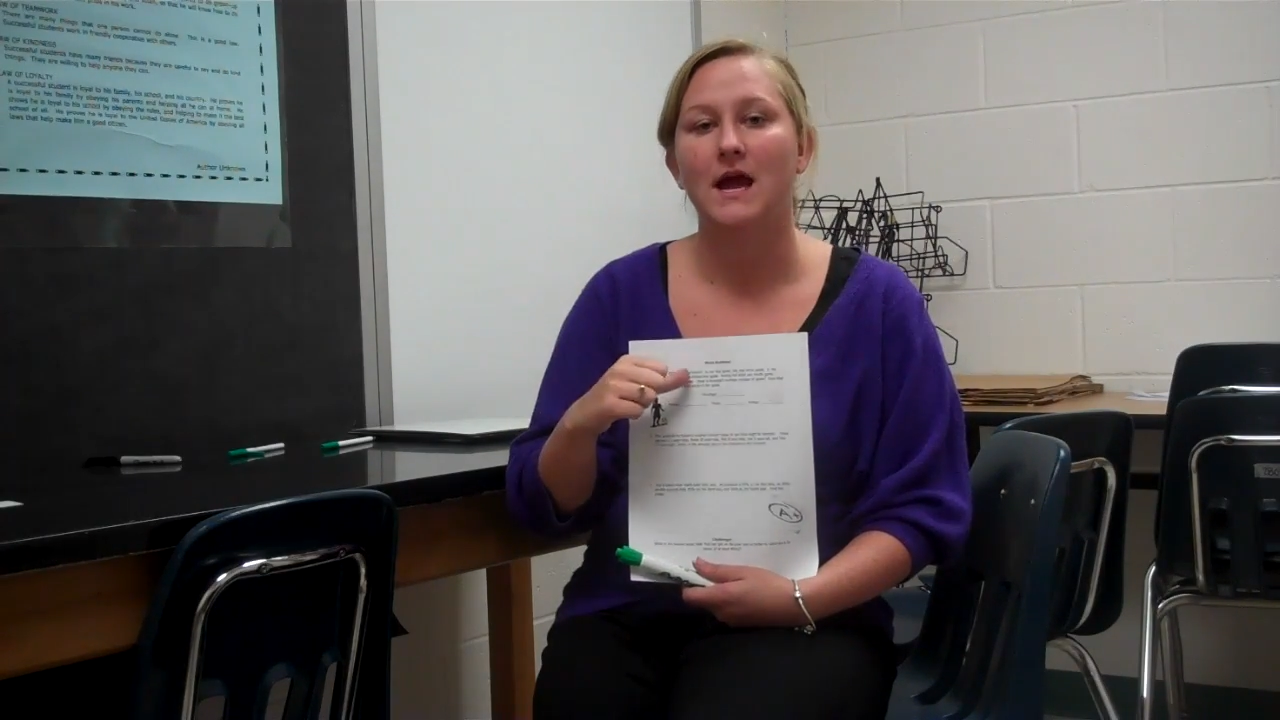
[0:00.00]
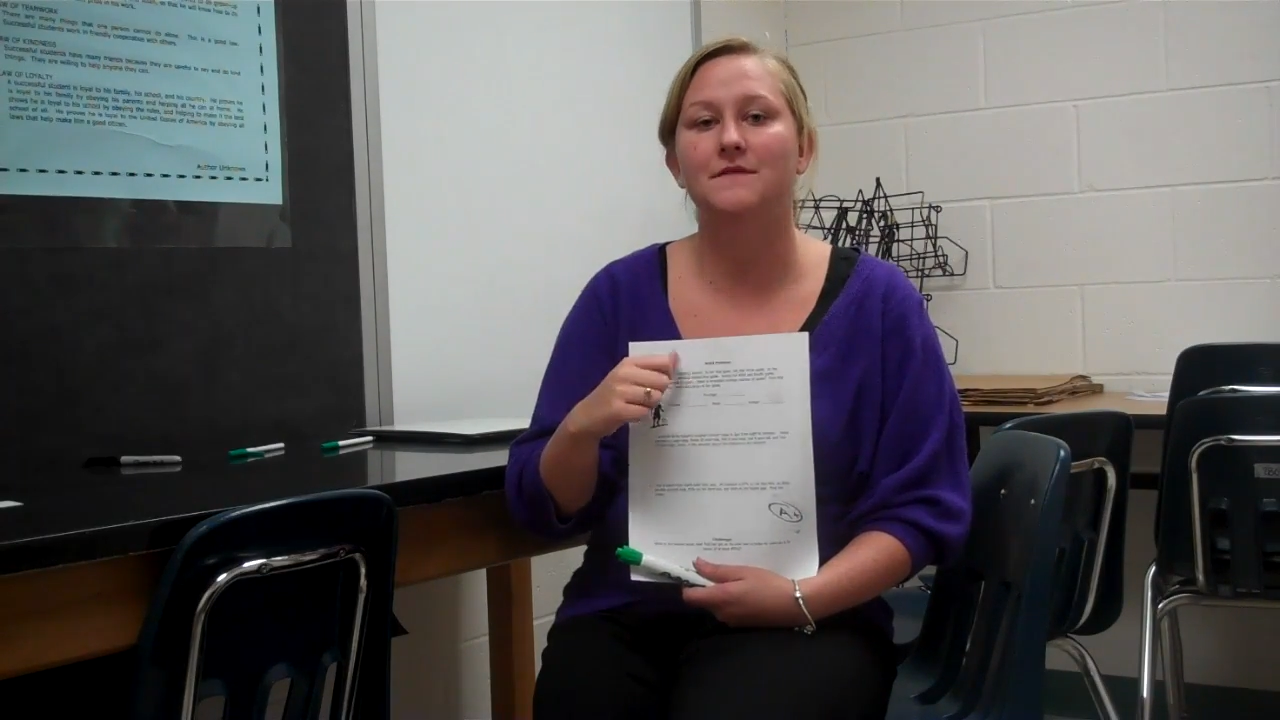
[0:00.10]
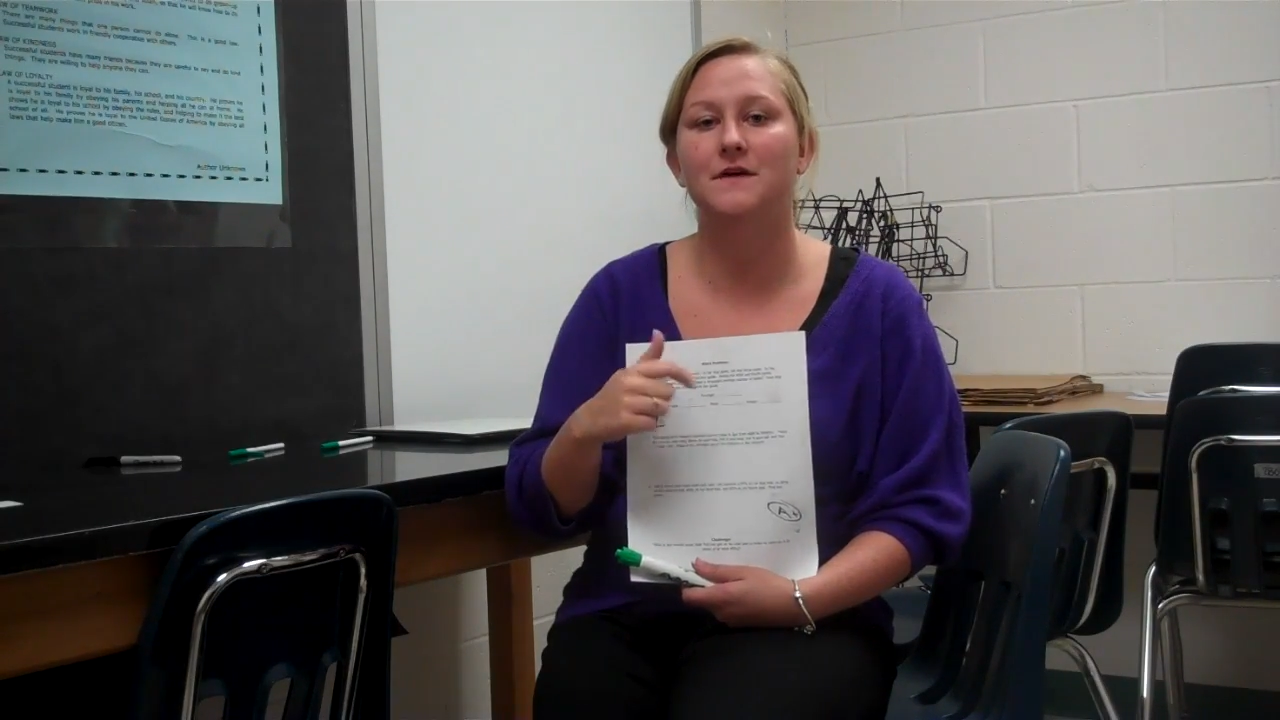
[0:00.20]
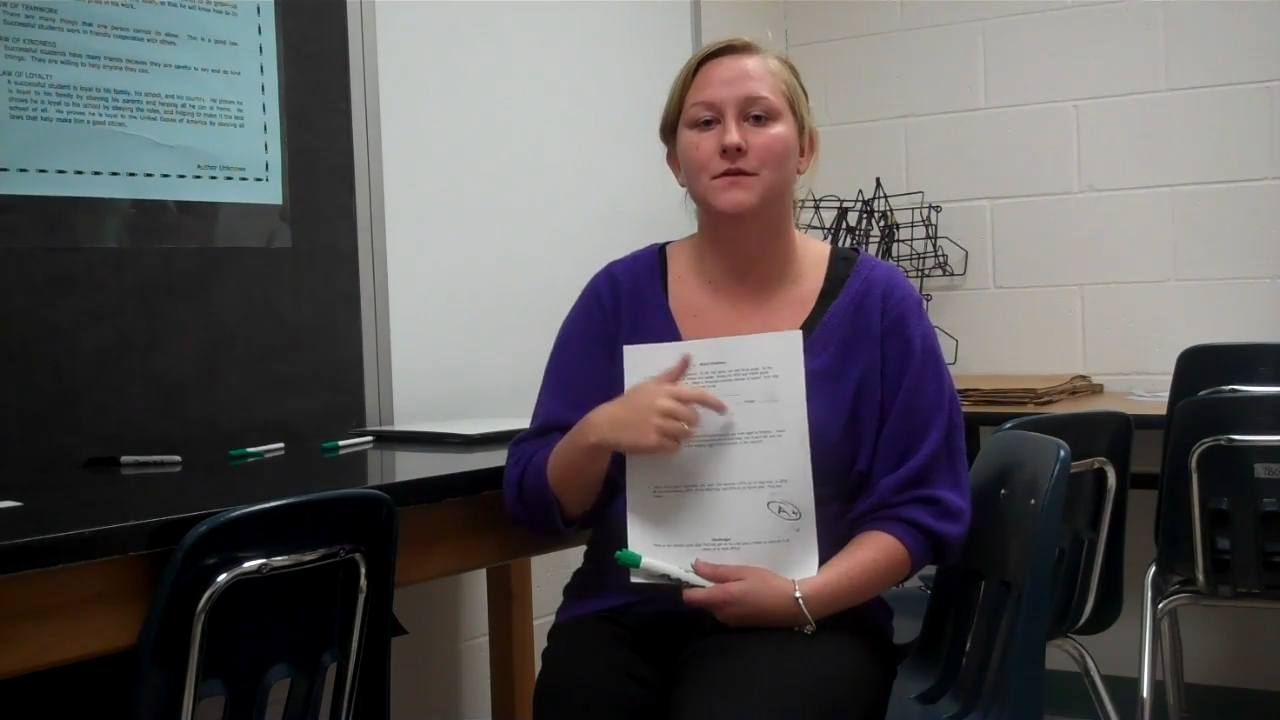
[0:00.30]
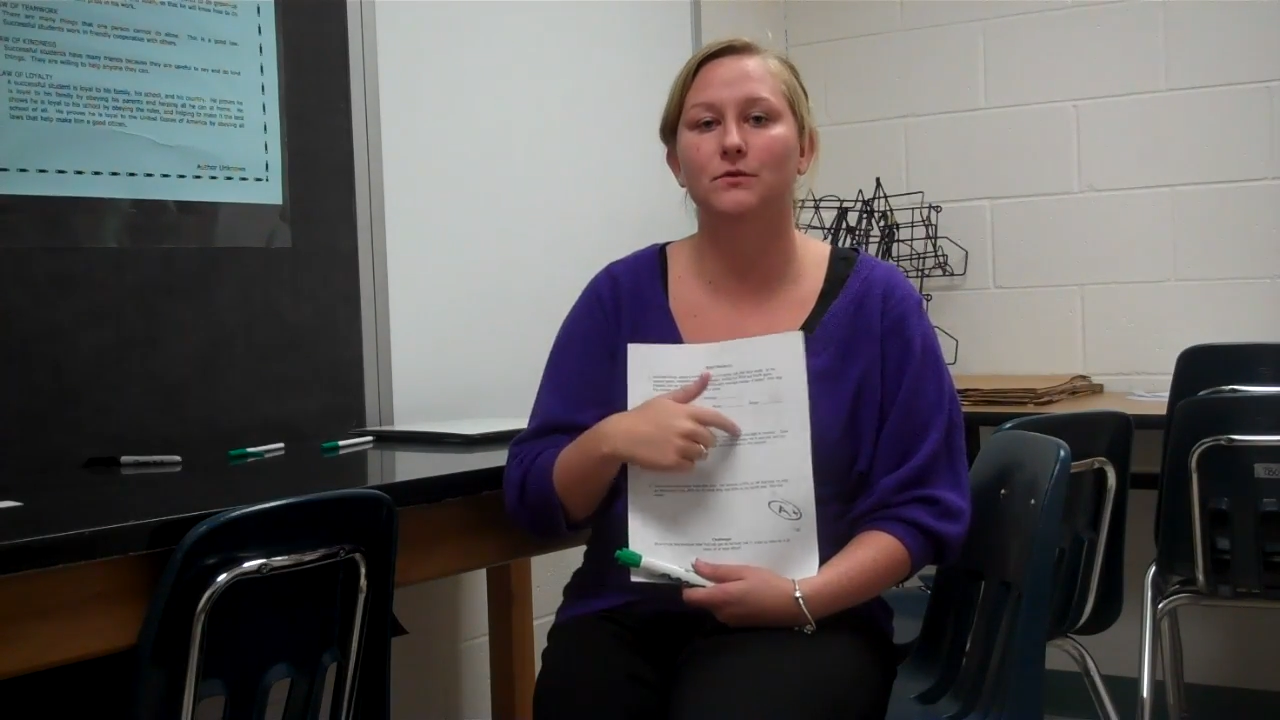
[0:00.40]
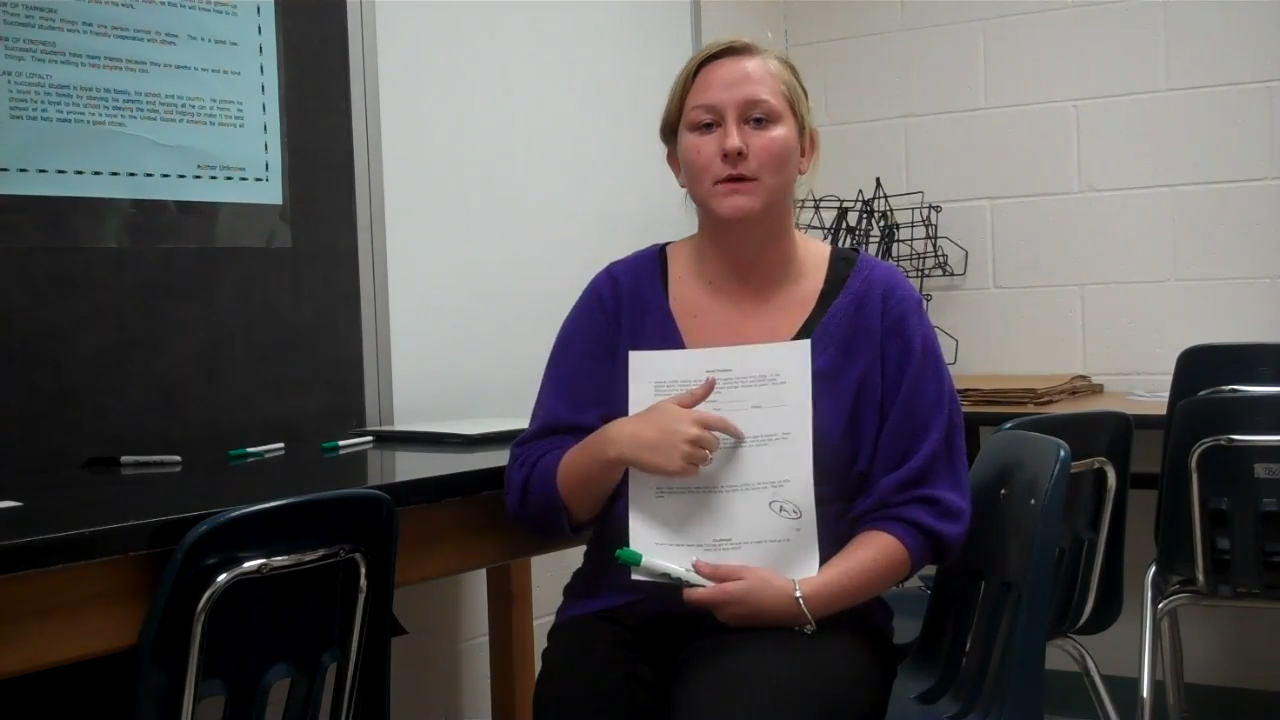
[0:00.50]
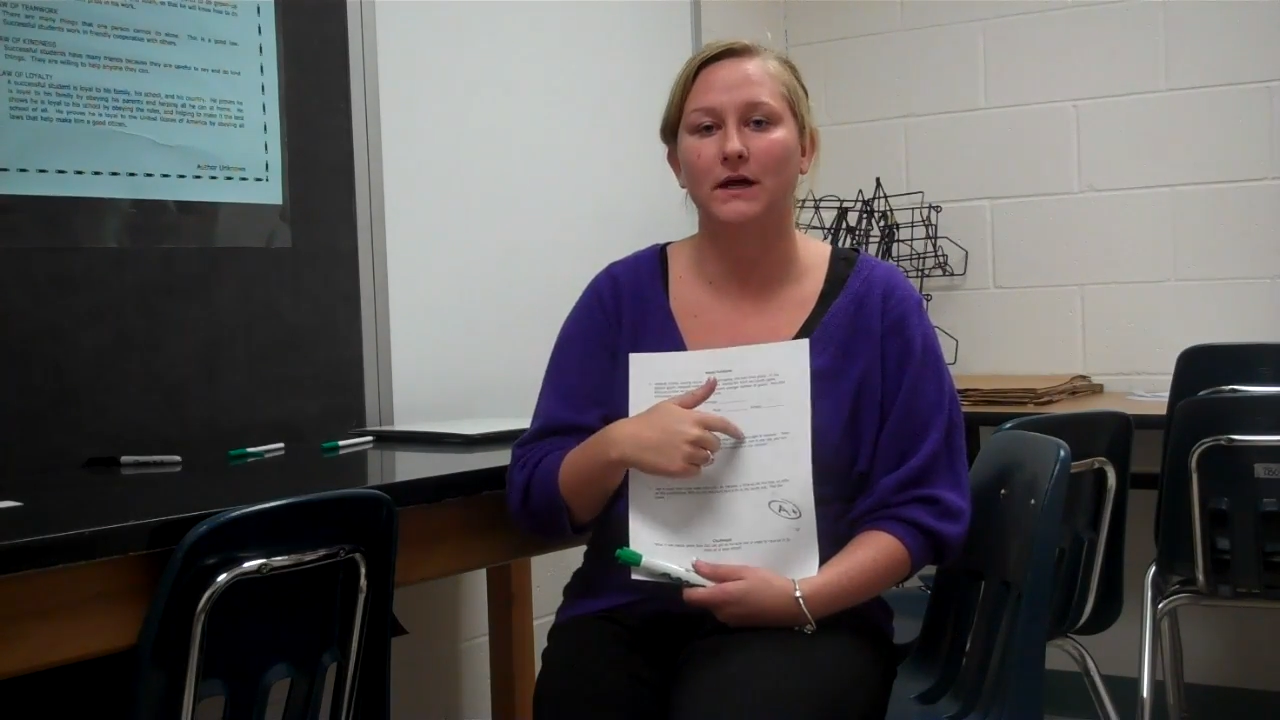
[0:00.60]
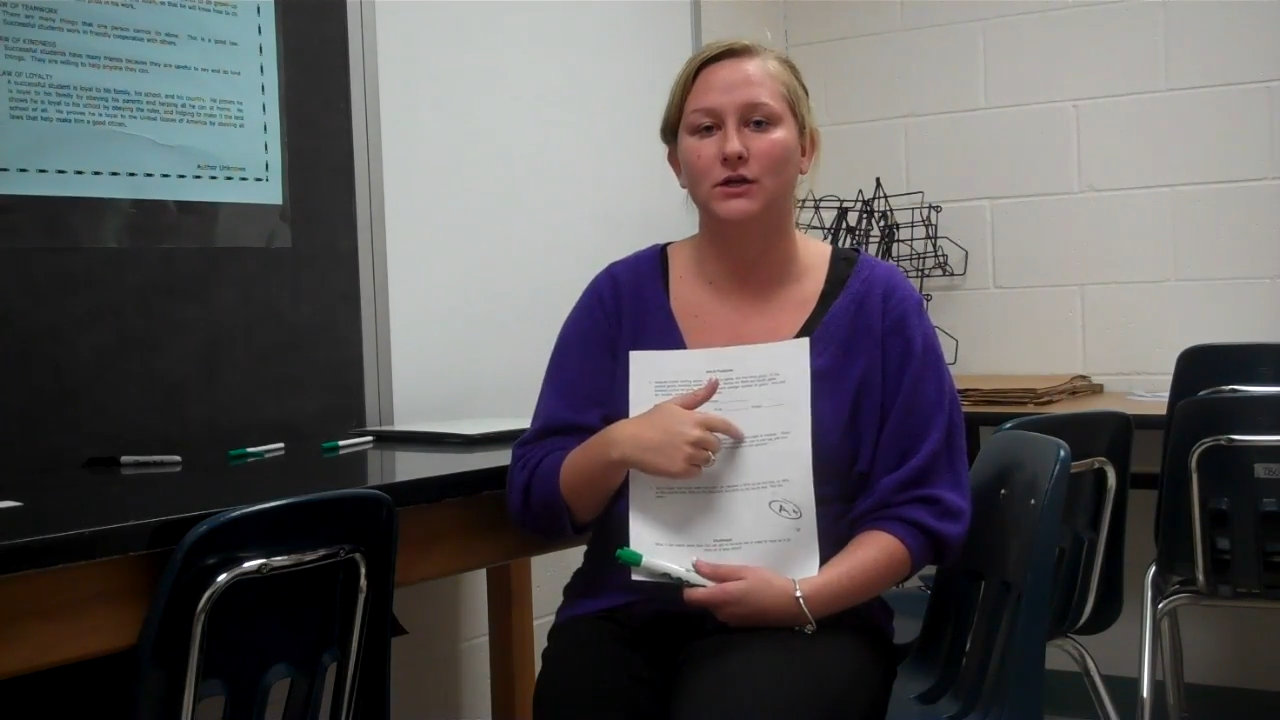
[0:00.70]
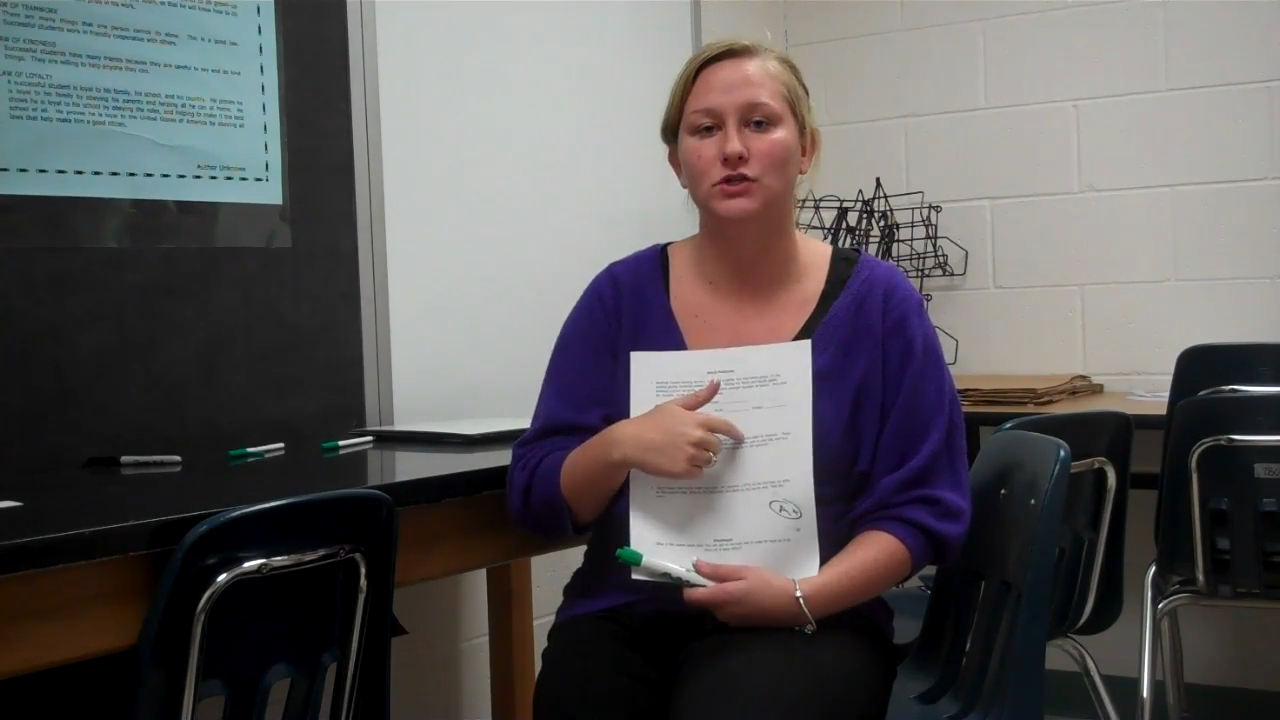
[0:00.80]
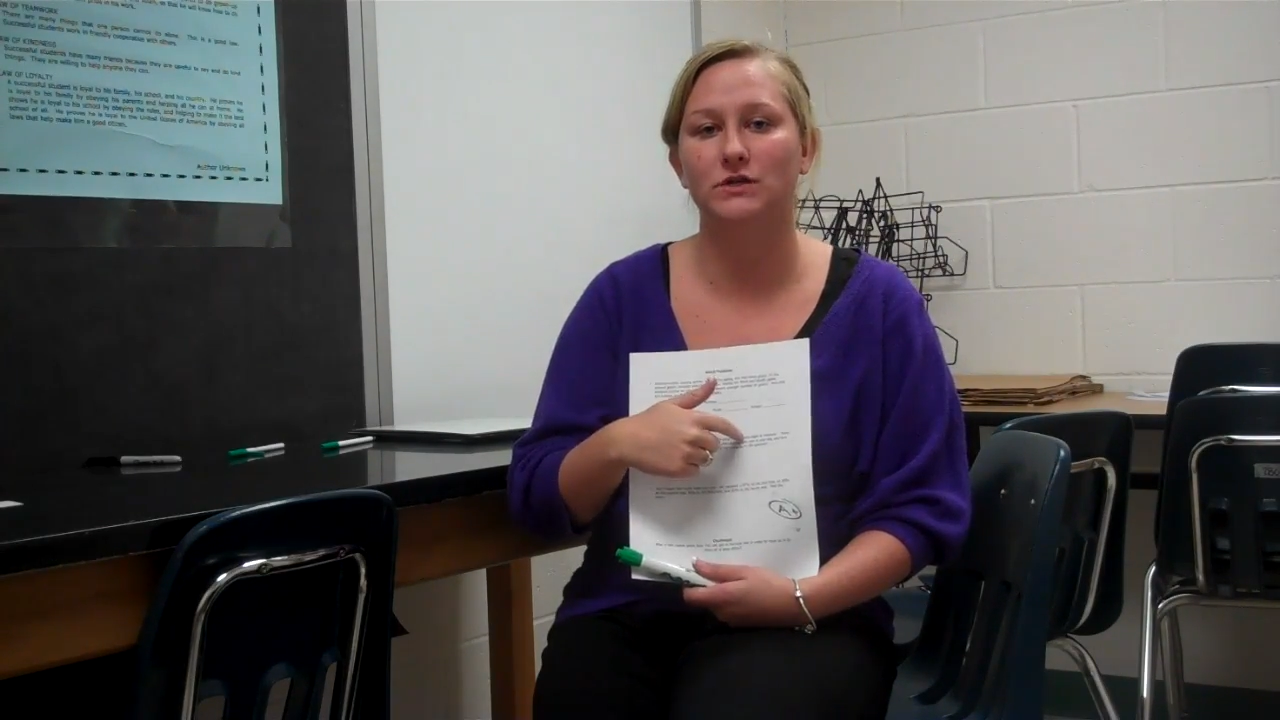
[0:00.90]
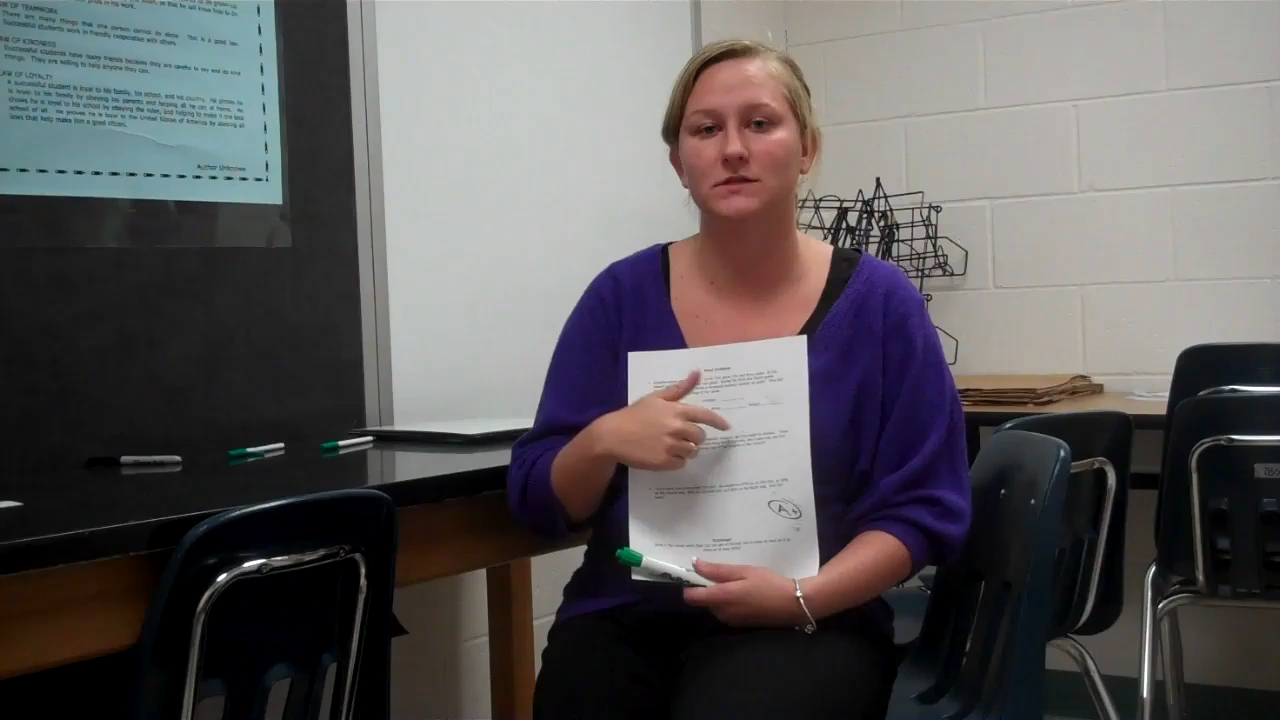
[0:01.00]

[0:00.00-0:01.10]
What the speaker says: And then the range